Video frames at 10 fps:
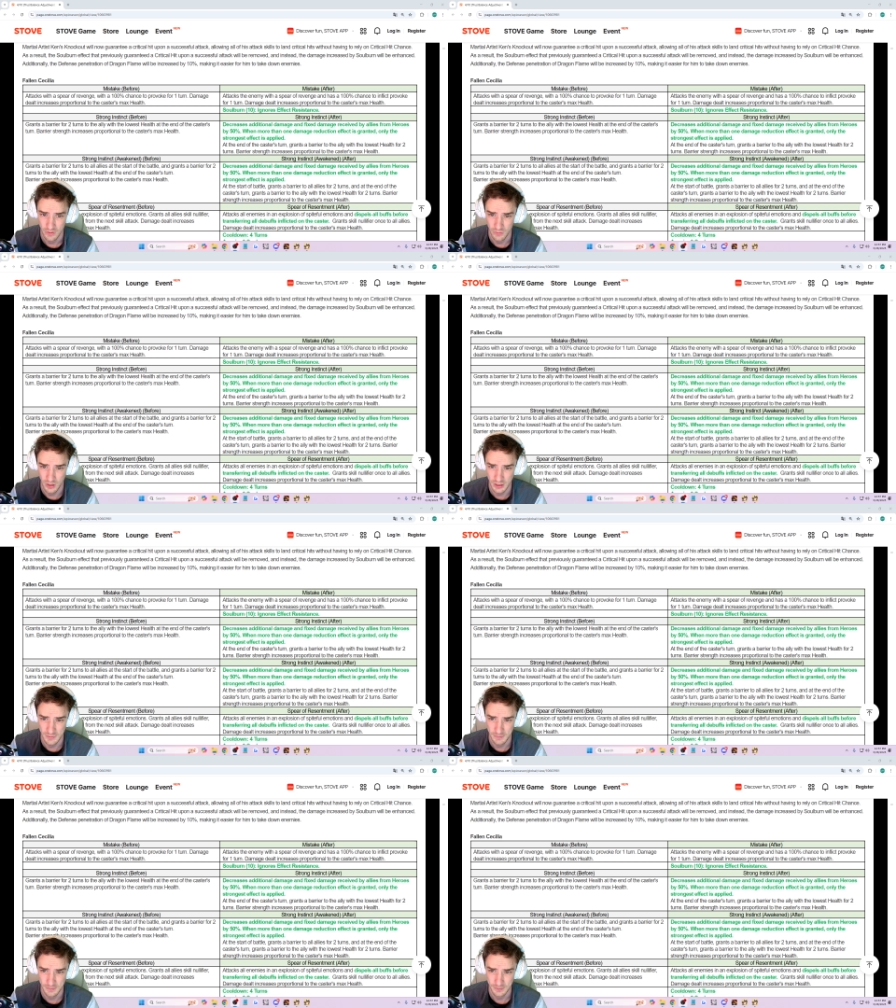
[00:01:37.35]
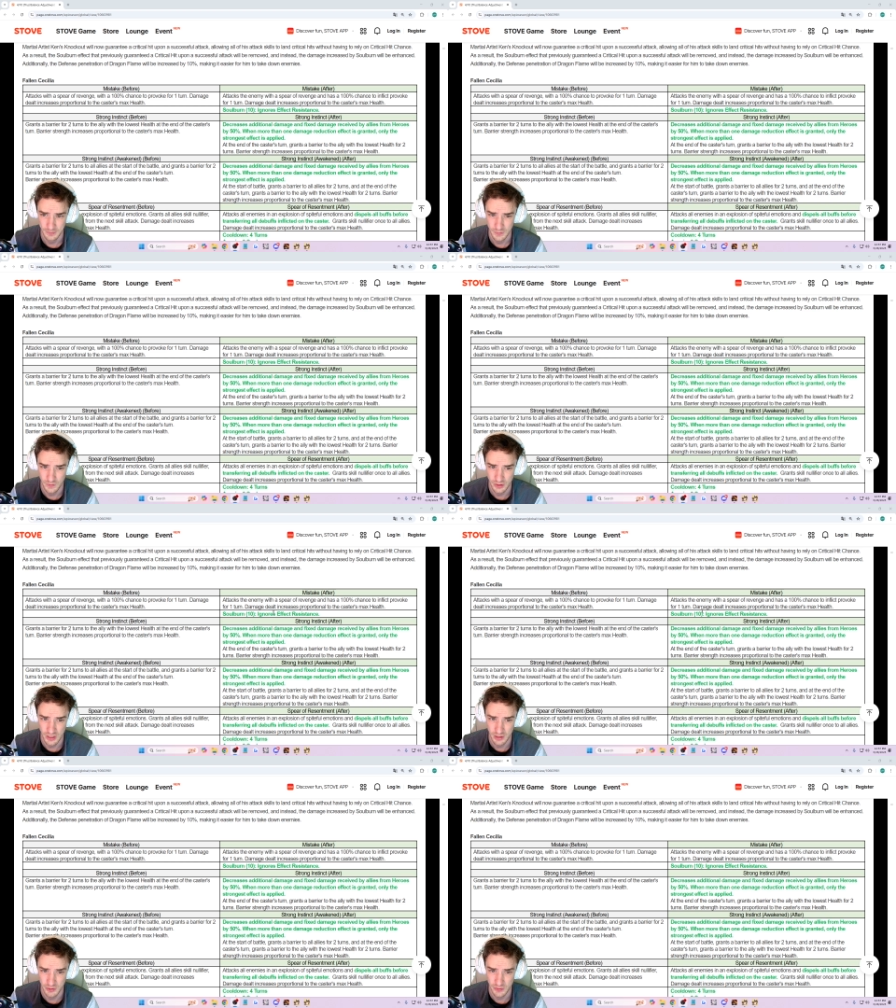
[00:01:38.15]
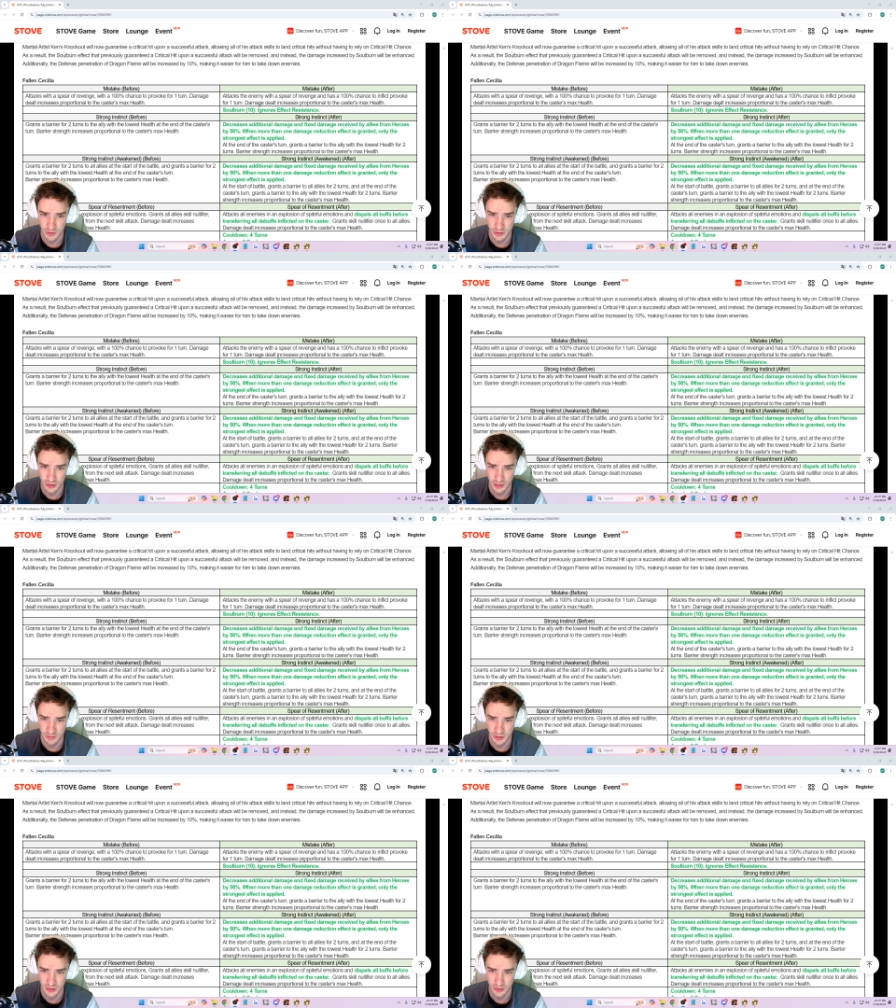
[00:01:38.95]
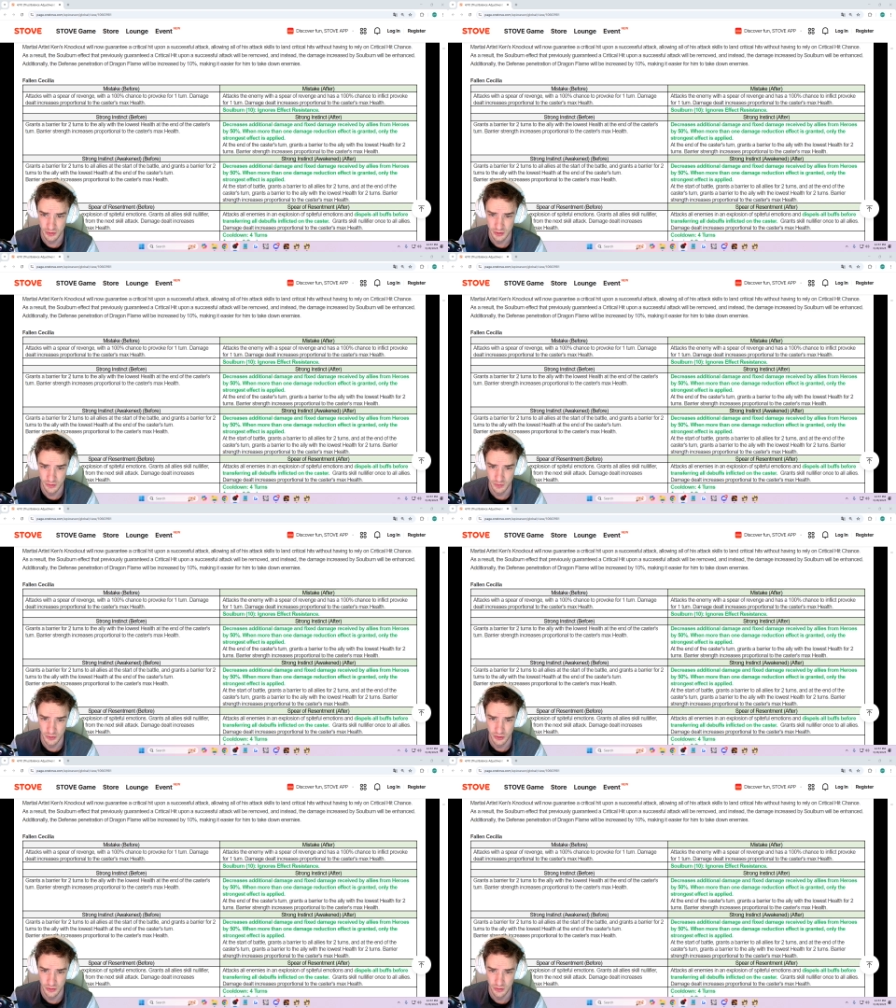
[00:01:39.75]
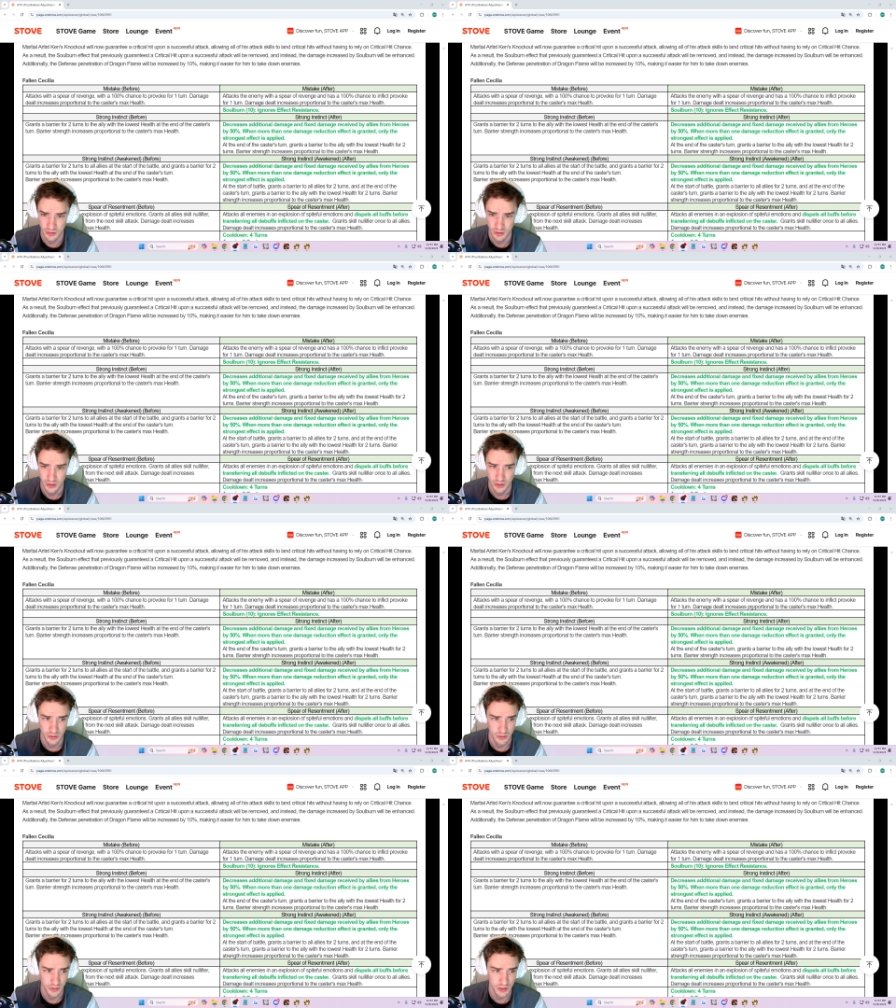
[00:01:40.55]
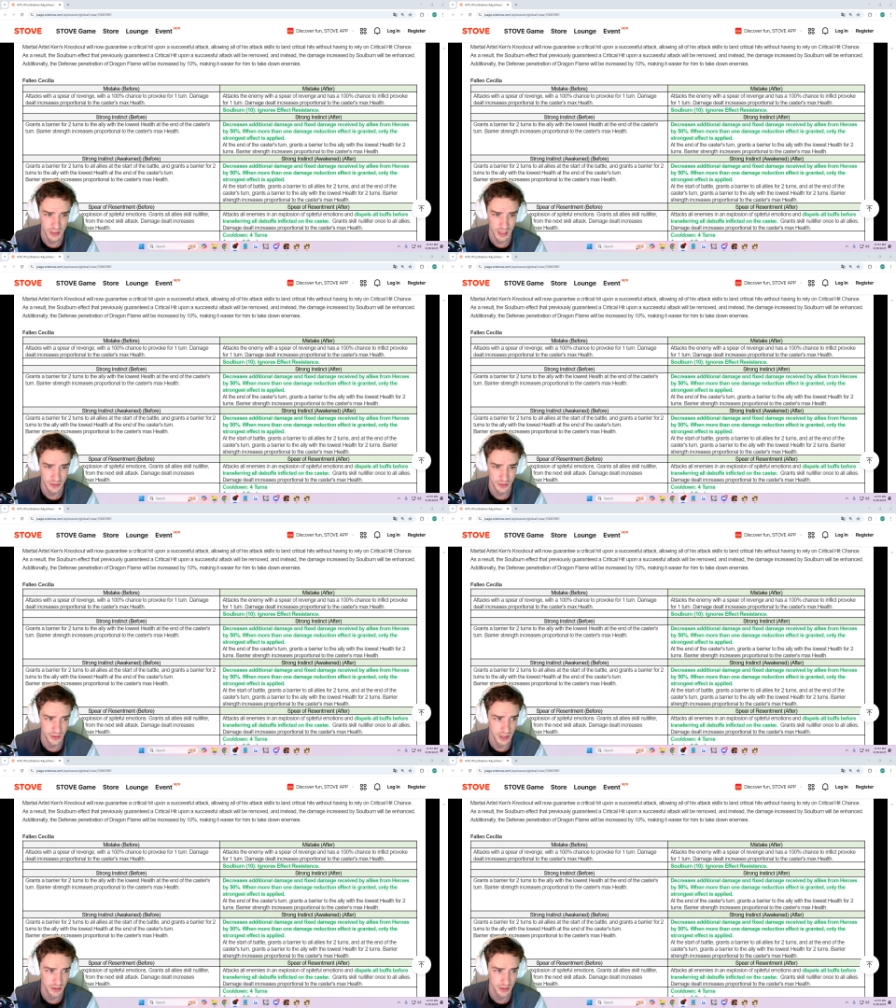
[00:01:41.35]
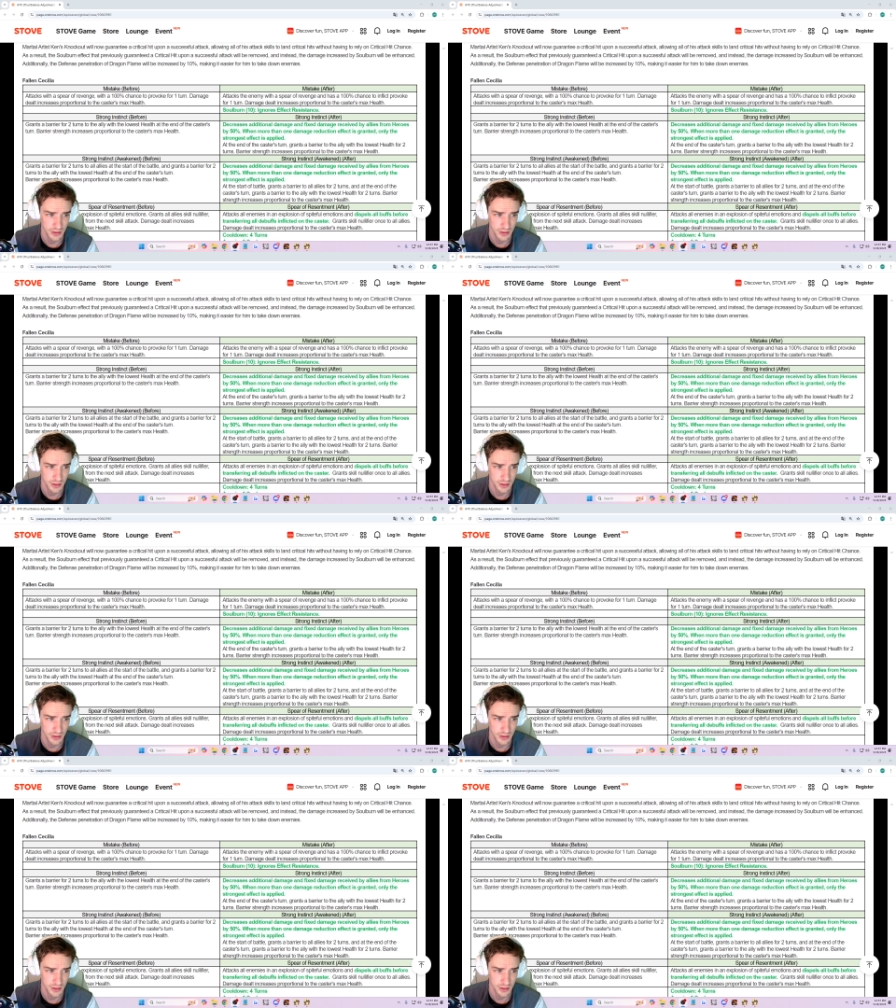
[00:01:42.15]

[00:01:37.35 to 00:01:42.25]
Right? Inflict damage for 1 turn, damage shall increase proportional to the caster's health.